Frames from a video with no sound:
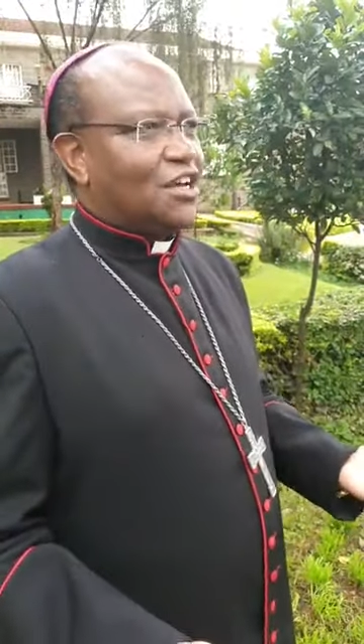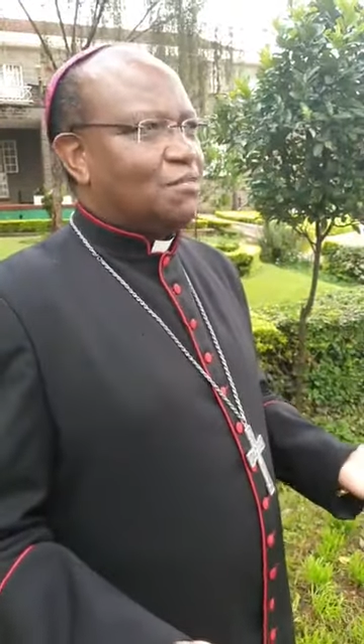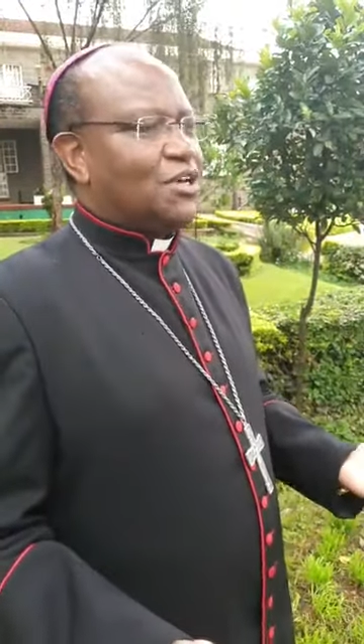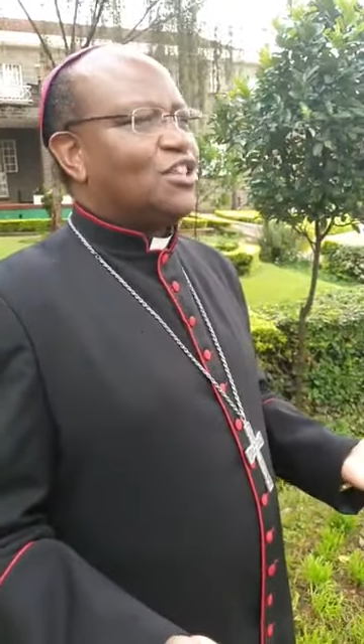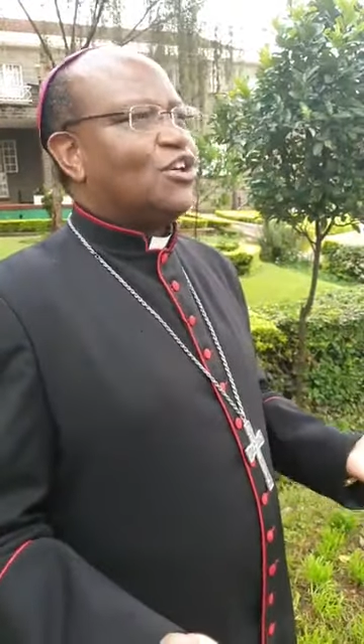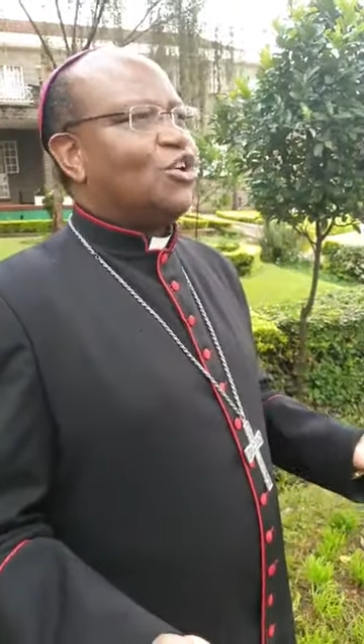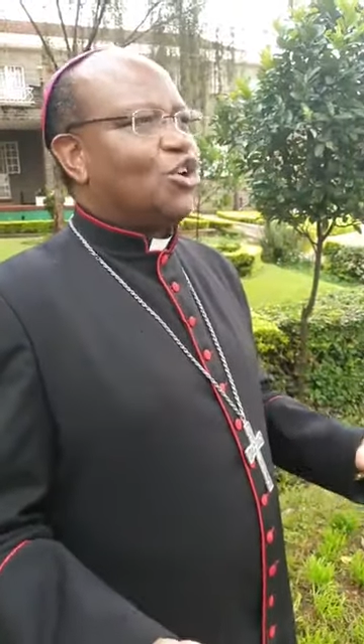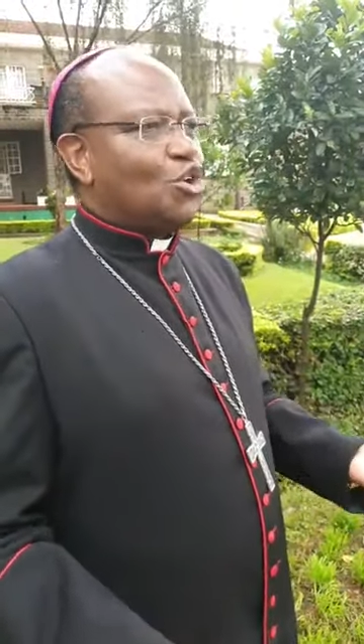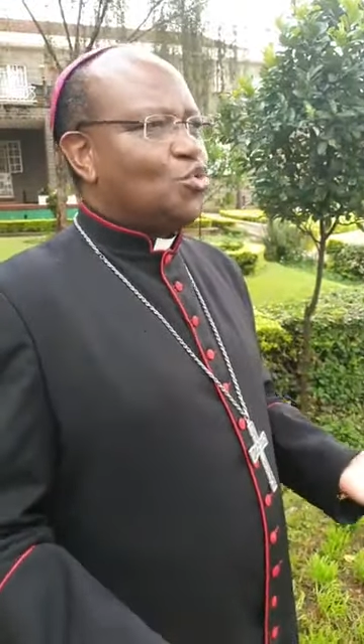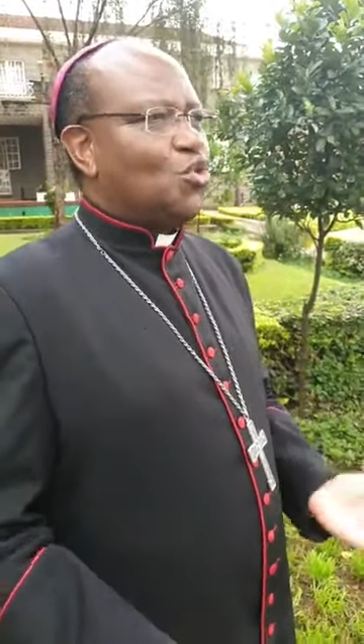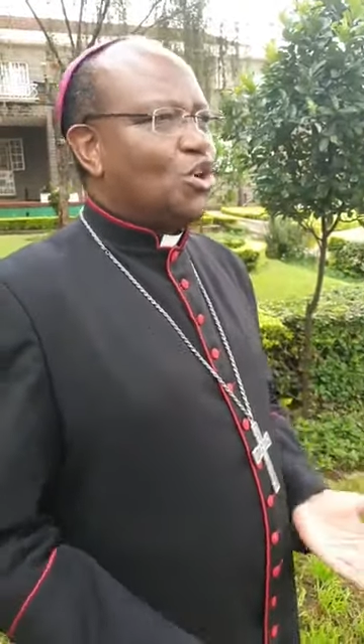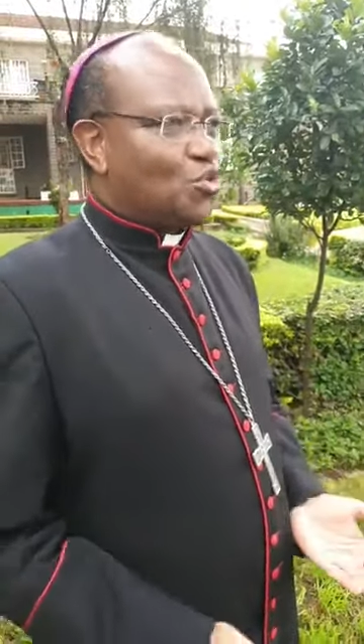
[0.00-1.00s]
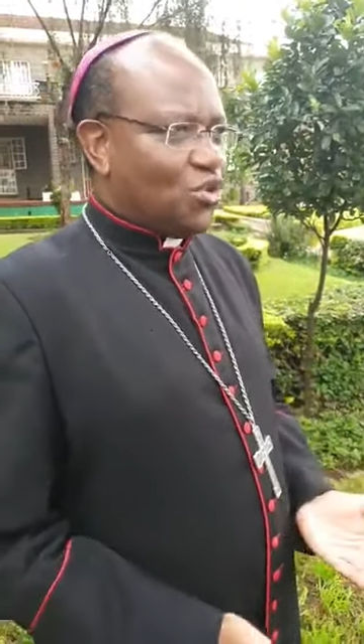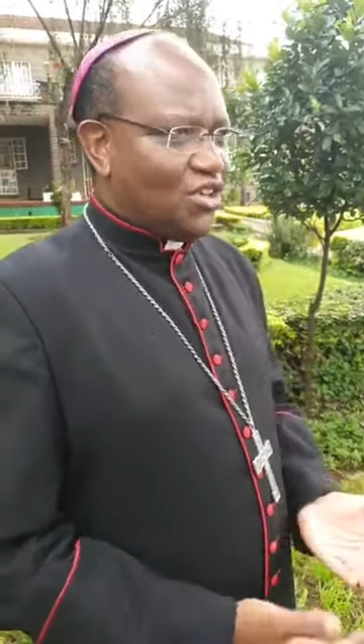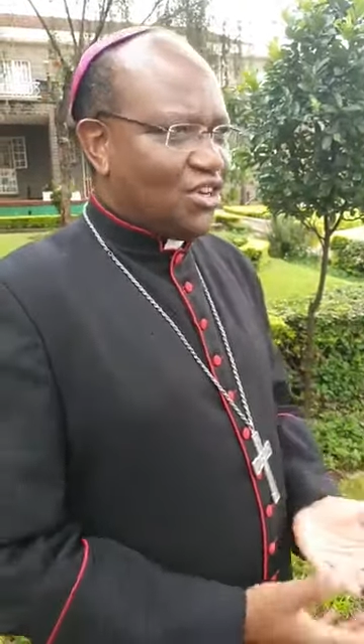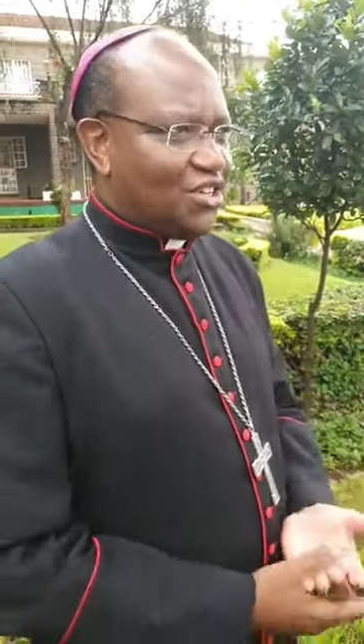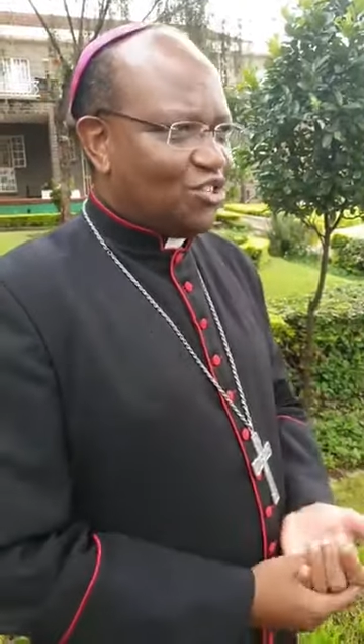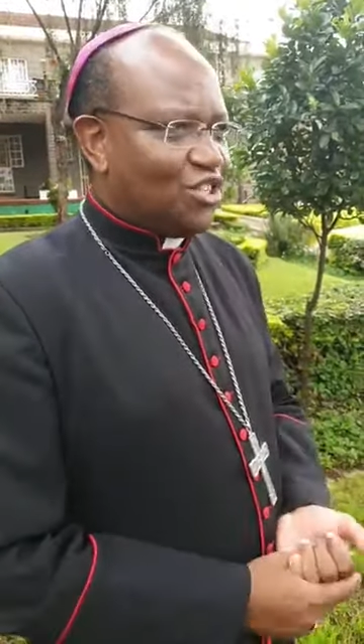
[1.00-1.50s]
May the Lord walk with
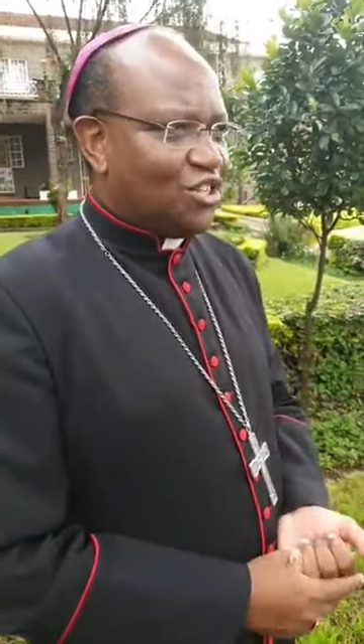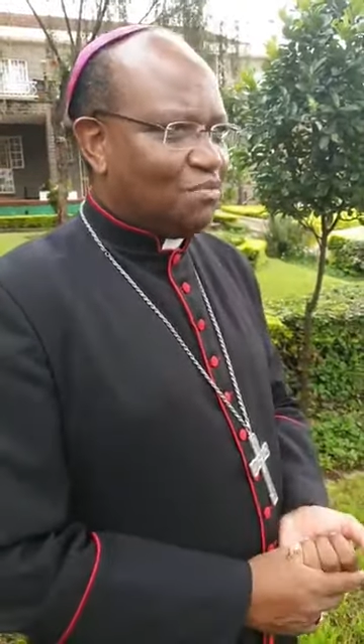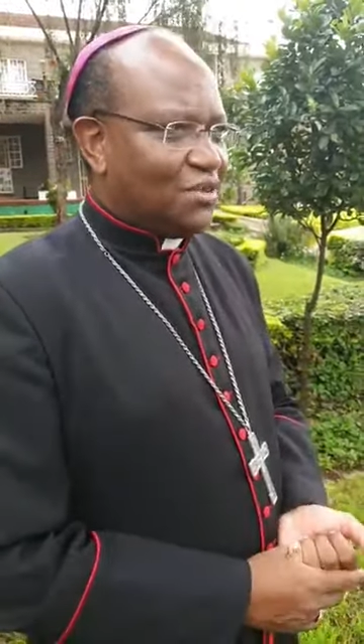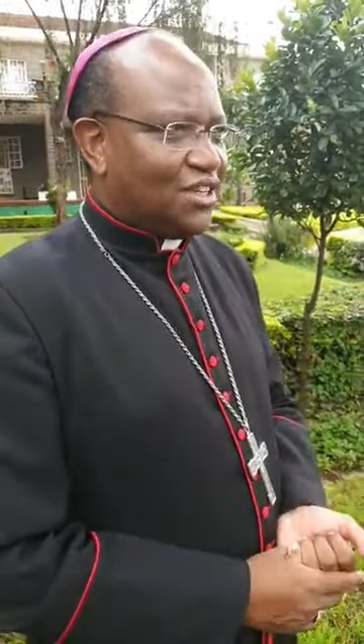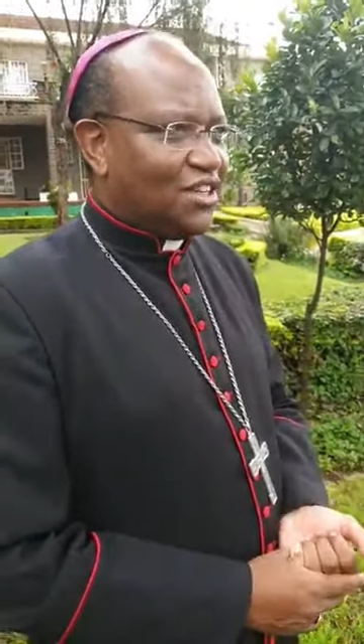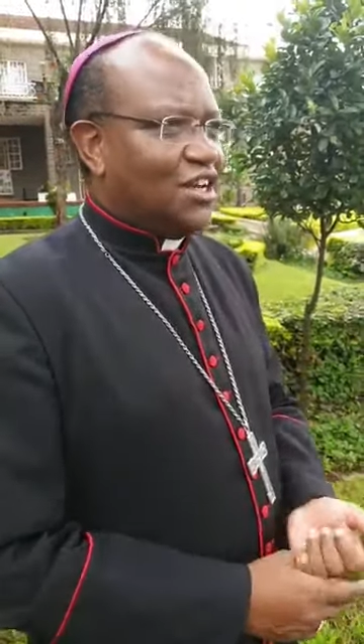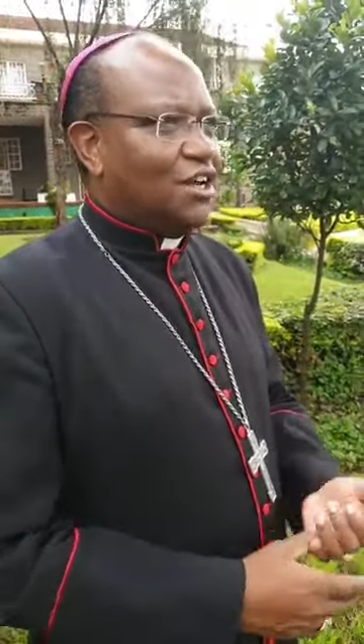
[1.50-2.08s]
our new shepherd.